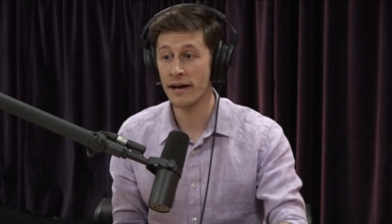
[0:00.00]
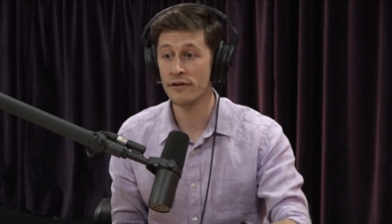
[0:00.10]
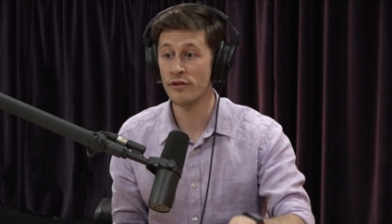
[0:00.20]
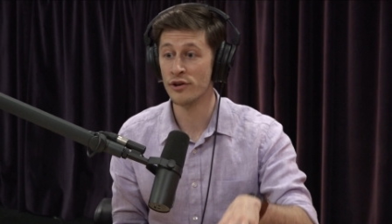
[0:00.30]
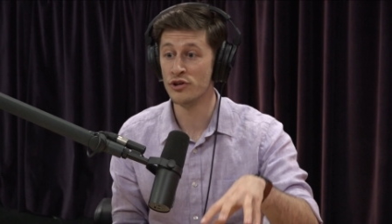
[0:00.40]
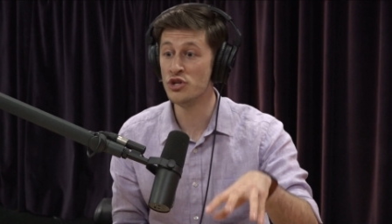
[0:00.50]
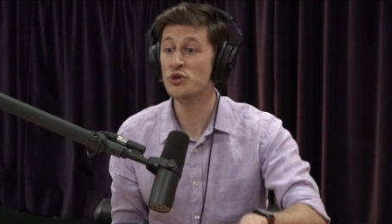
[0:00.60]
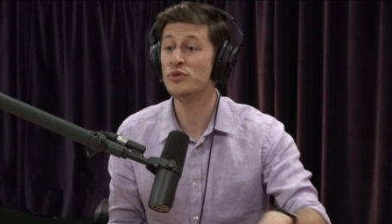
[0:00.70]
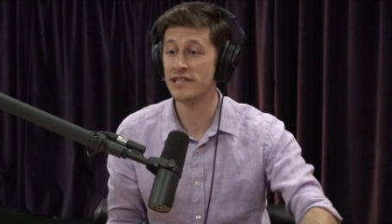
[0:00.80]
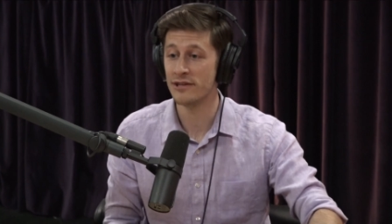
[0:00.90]
and the
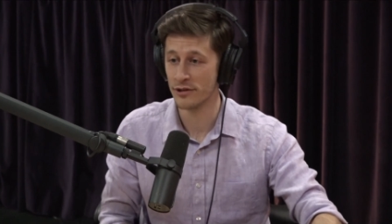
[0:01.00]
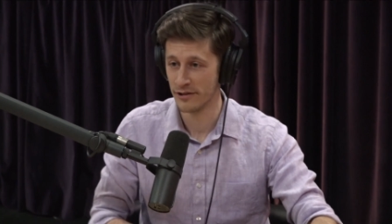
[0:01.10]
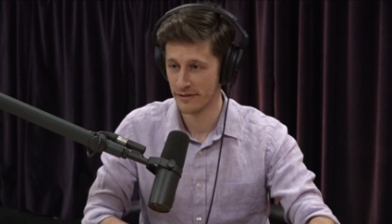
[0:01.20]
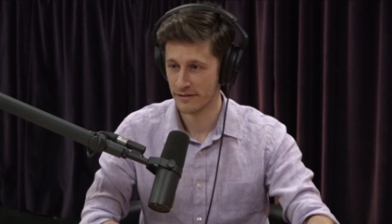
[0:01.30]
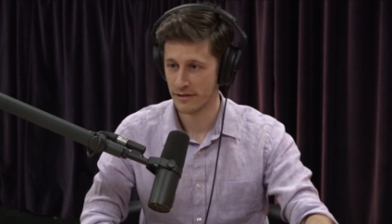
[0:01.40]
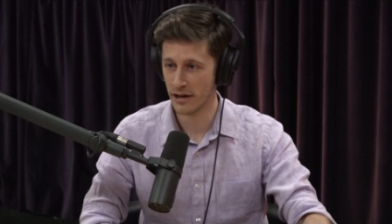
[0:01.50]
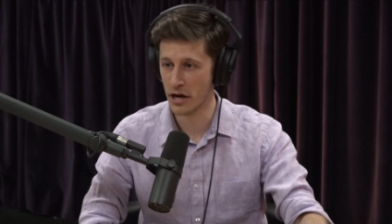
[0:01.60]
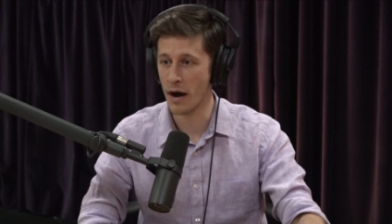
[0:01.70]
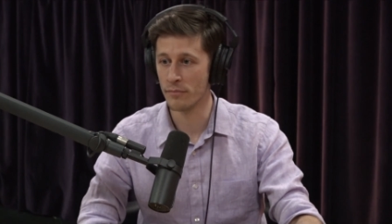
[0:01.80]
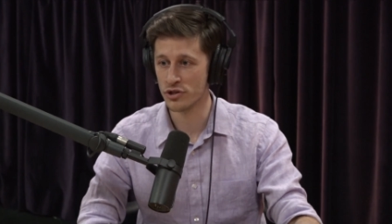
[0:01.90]
New Deal
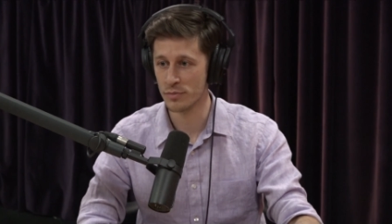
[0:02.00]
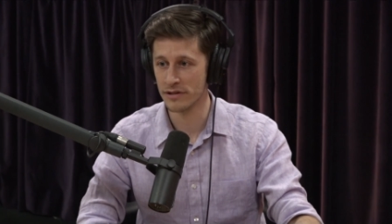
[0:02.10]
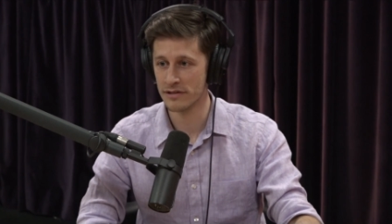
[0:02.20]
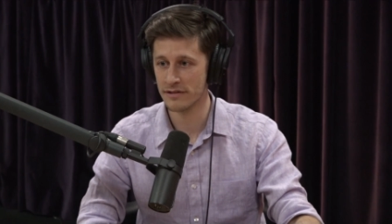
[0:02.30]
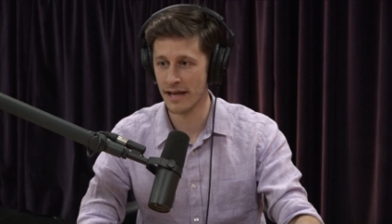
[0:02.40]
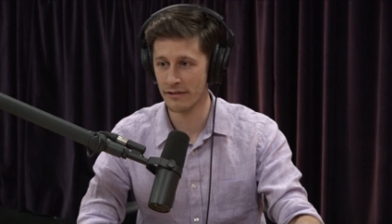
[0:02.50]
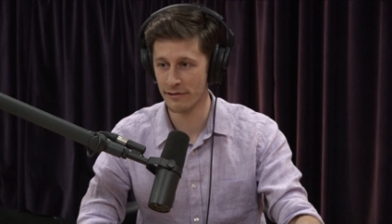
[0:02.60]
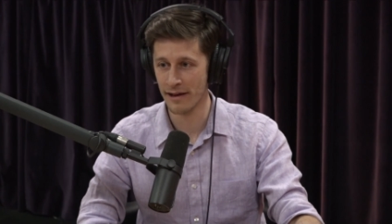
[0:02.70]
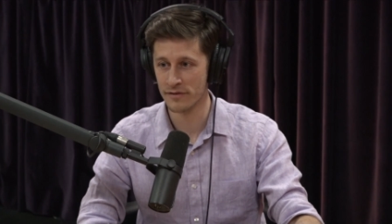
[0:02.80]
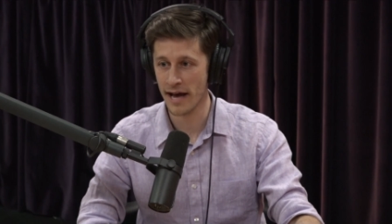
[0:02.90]
accomplishments that the
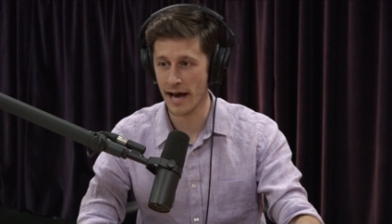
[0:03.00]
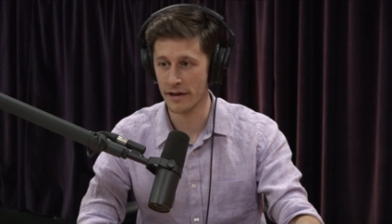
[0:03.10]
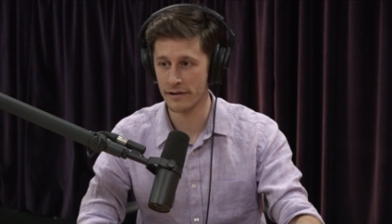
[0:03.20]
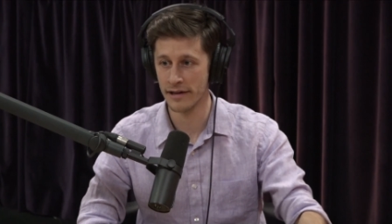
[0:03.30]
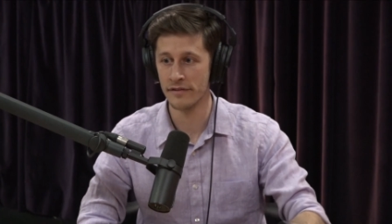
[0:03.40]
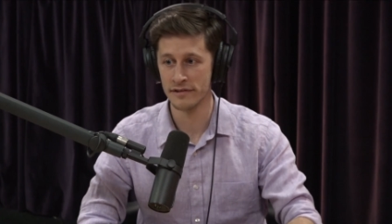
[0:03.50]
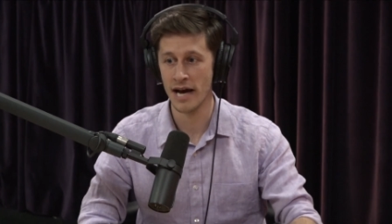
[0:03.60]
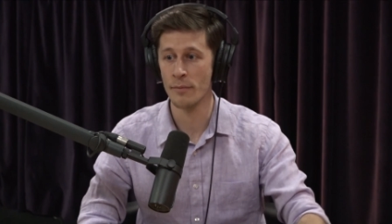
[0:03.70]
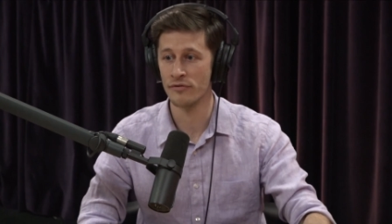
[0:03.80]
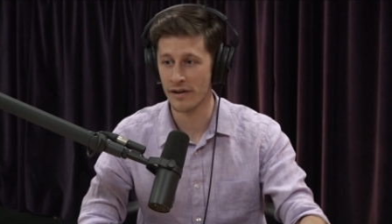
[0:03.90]
left had in the
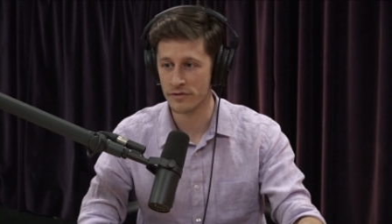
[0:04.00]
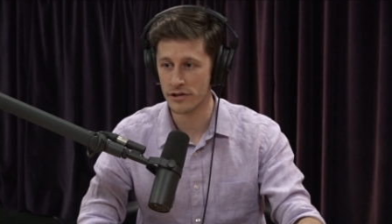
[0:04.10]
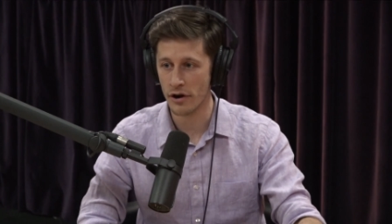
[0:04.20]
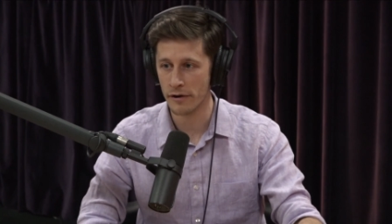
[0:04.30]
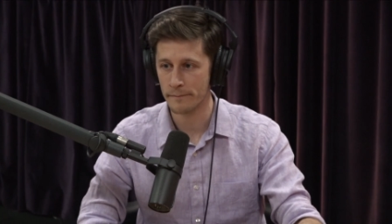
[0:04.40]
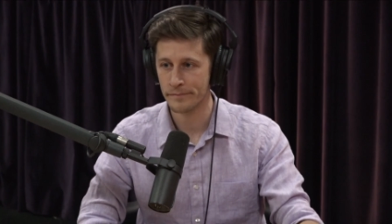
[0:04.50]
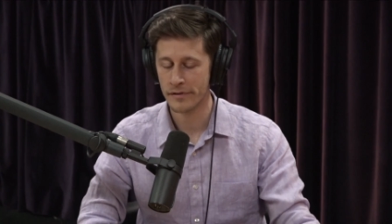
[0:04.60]
time of FDR.